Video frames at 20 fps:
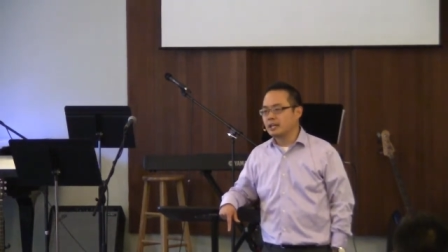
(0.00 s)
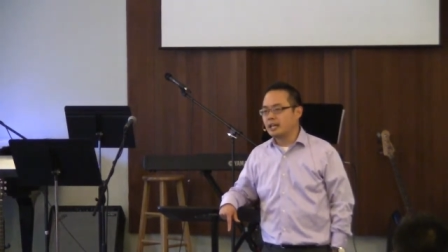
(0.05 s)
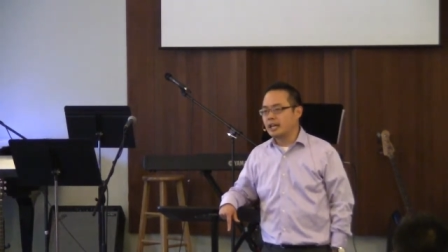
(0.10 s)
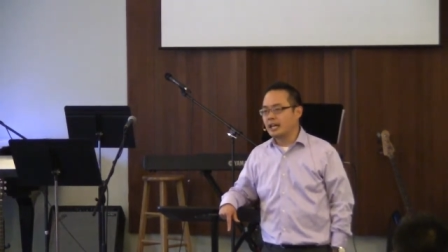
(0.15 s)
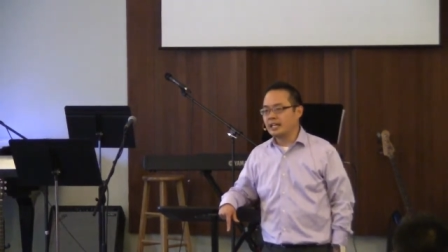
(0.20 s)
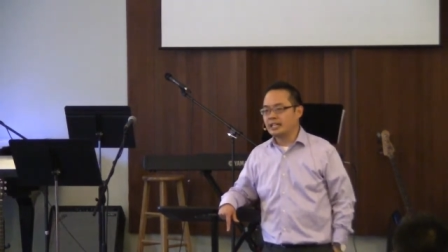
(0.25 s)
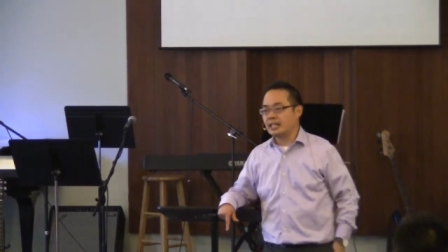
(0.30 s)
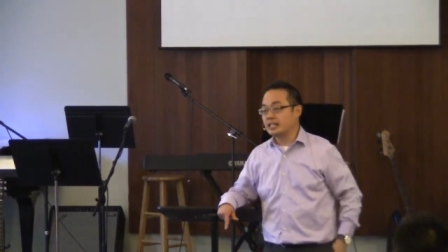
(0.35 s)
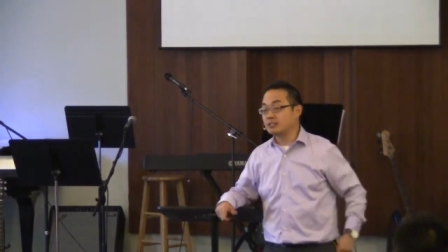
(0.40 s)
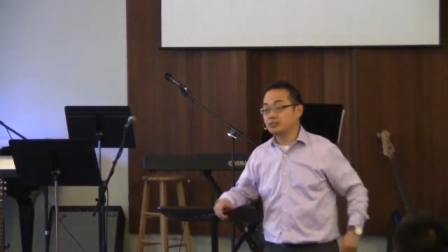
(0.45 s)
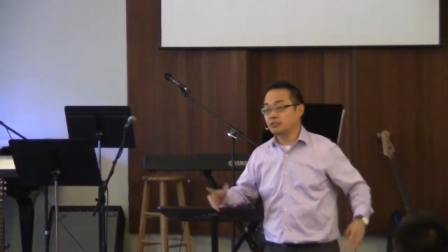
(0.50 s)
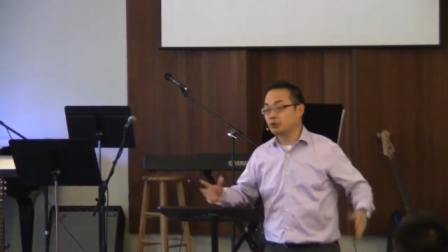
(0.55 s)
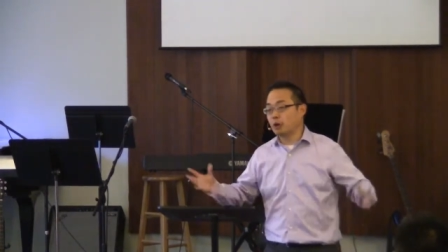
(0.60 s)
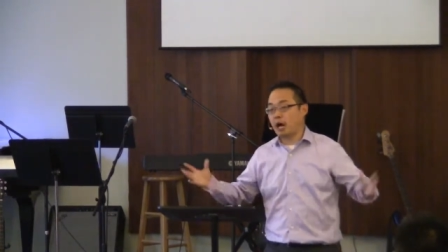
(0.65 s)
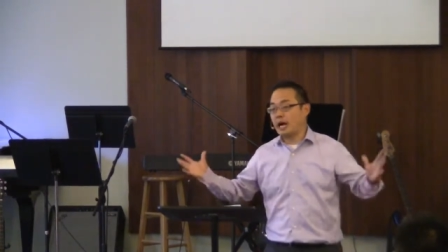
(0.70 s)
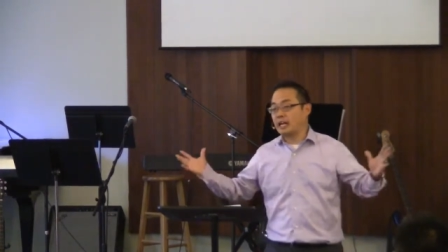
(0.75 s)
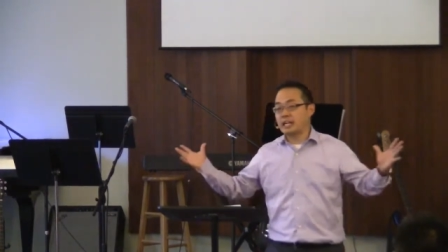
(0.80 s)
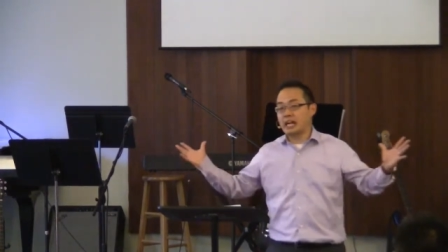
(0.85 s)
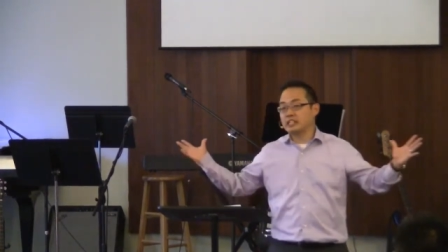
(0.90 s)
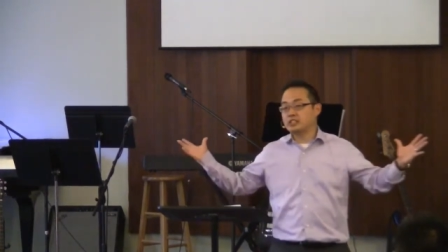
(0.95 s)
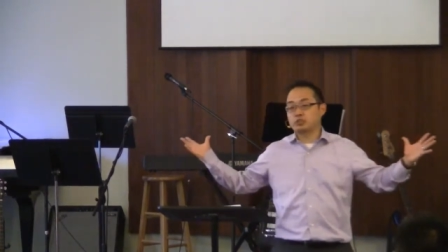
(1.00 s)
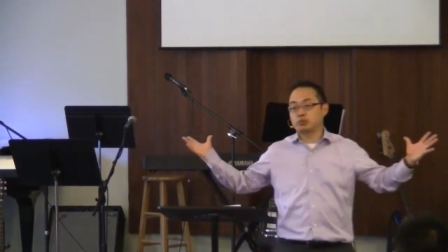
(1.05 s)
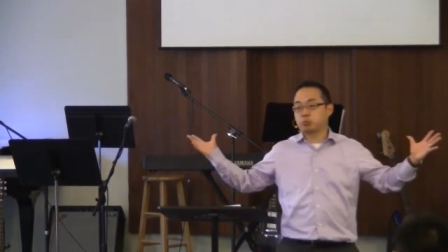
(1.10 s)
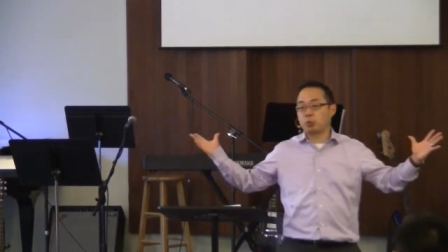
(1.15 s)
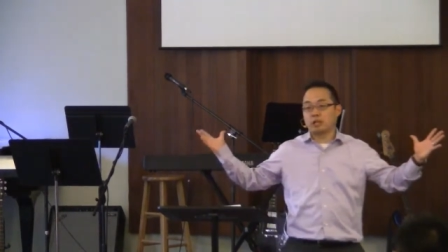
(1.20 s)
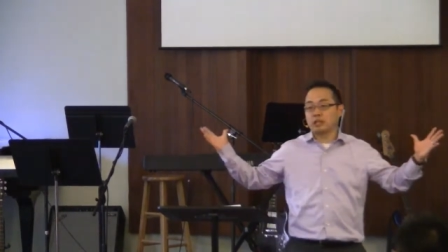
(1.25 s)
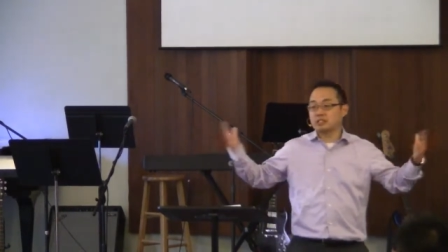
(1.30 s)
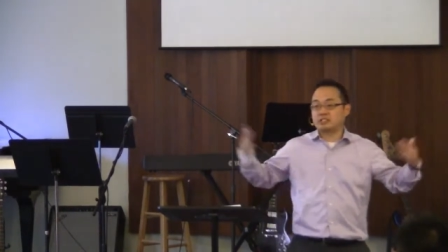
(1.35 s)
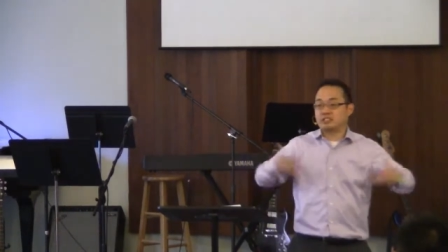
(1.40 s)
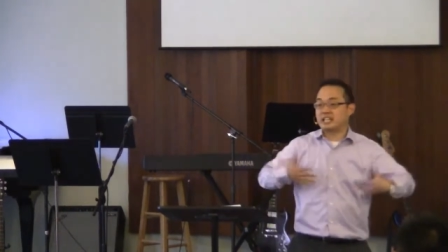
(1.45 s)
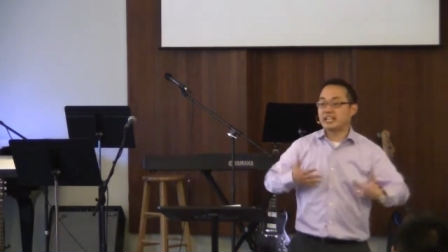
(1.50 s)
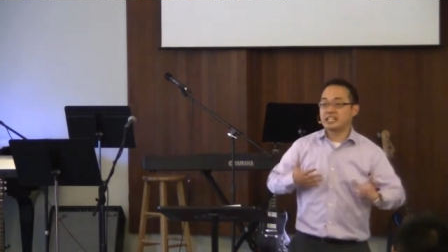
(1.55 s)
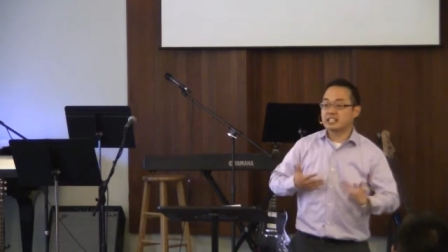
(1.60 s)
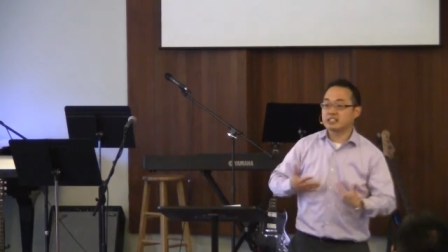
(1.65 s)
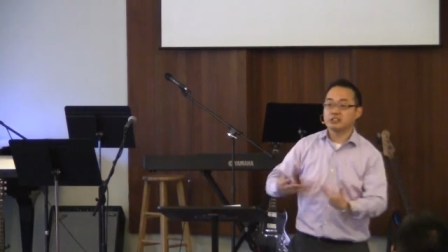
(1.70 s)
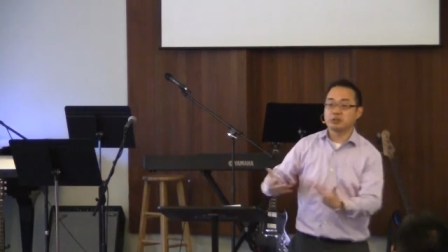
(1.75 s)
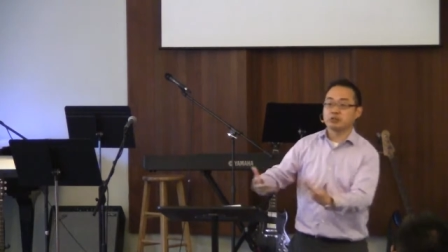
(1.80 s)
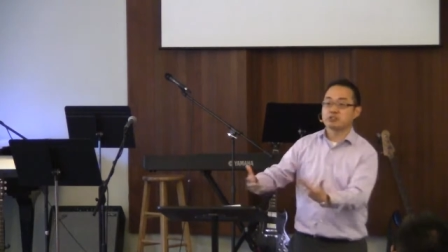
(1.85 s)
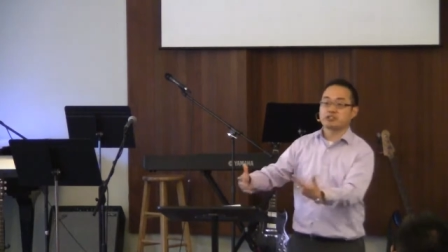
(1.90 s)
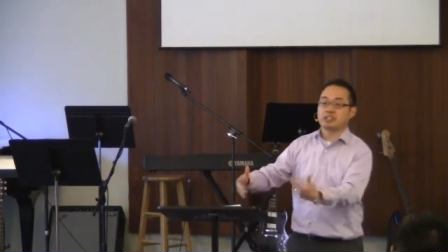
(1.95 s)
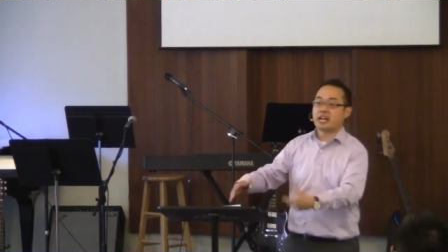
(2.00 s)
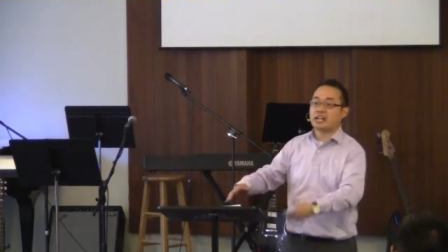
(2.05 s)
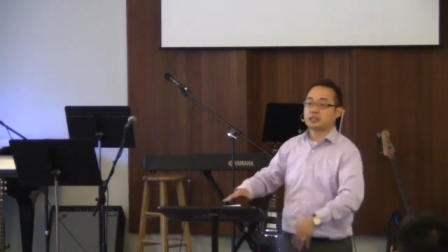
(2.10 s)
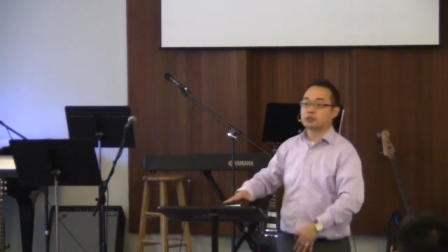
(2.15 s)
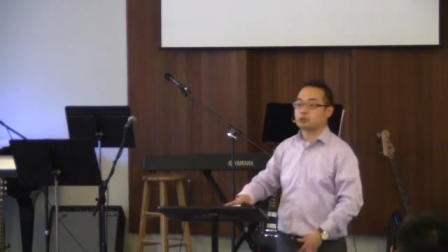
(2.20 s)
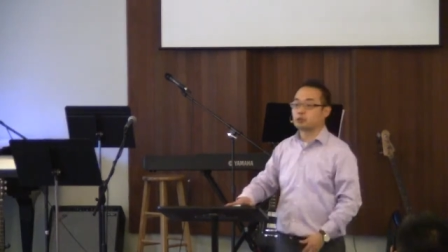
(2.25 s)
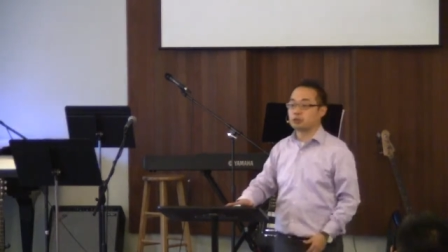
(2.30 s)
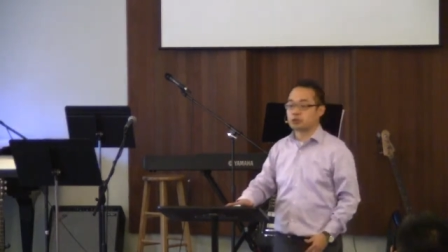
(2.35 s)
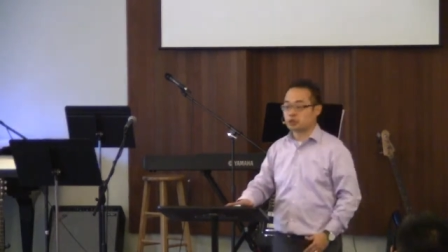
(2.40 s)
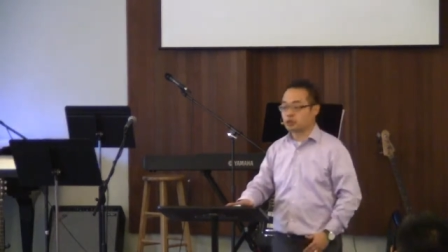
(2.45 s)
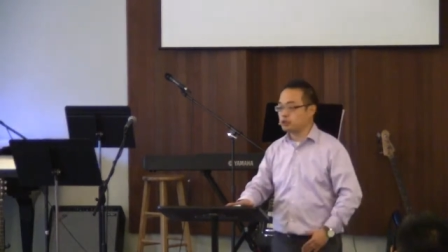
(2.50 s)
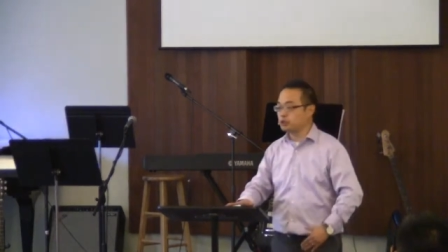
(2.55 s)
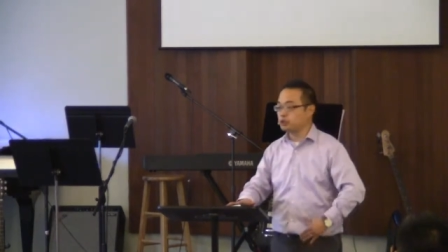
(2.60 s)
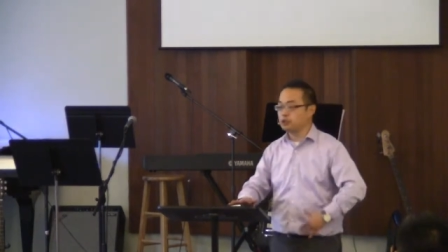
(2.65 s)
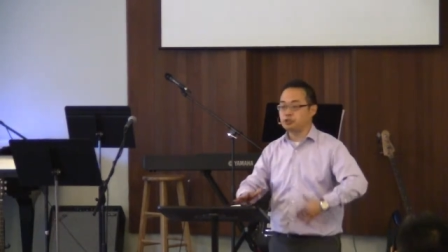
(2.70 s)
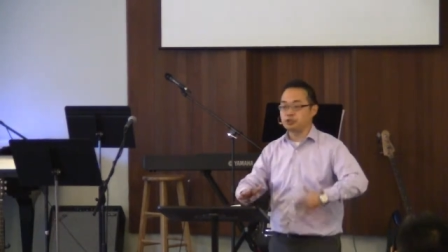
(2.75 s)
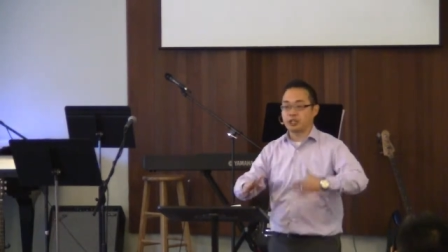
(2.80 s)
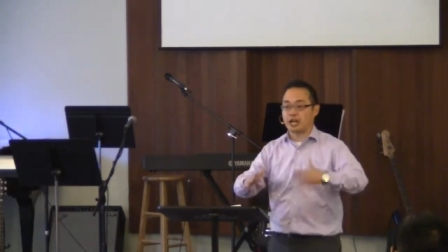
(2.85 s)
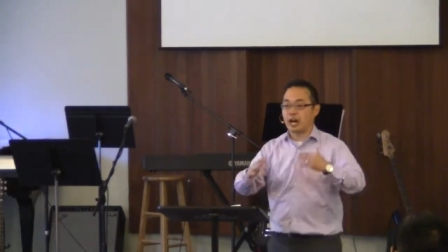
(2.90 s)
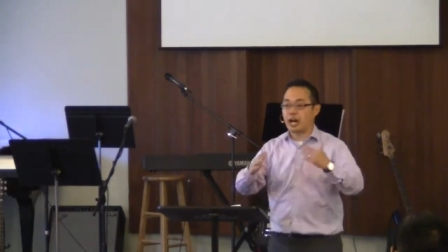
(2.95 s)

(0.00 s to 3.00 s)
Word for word: And, and so I, I just want to take it to its natural conclusion.